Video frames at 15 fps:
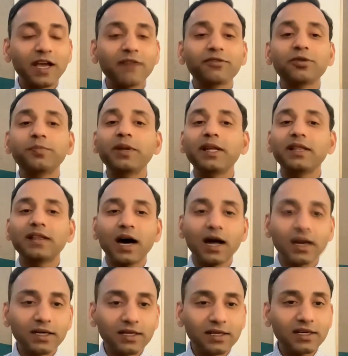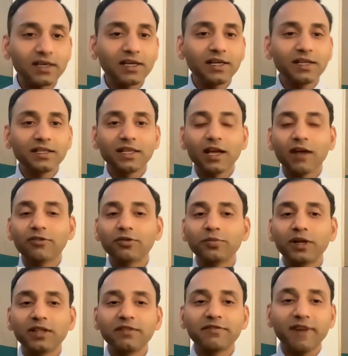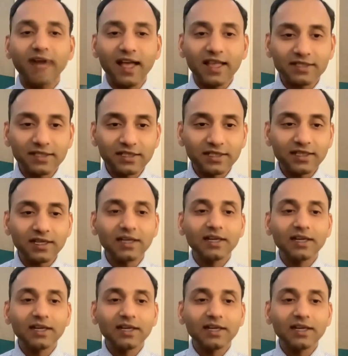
they have to breathe harder they have to breathe faster.